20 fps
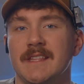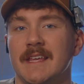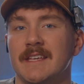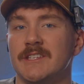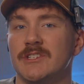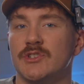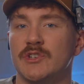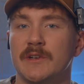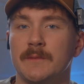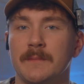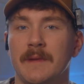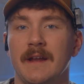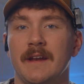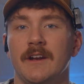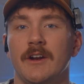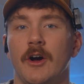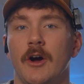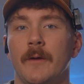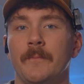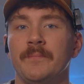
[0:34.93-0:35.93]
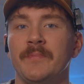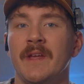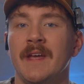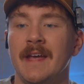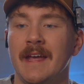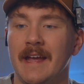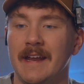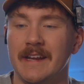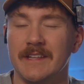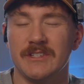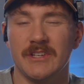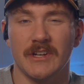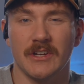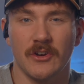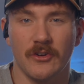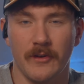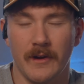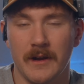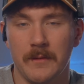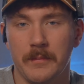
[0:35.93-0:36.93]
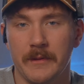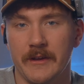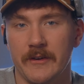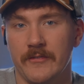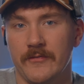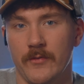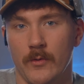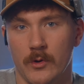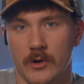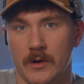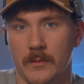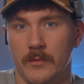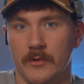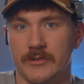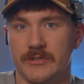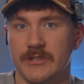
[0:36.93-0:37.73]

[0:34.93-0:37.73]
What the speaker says: They streamline it all, and it's incredibly affordable.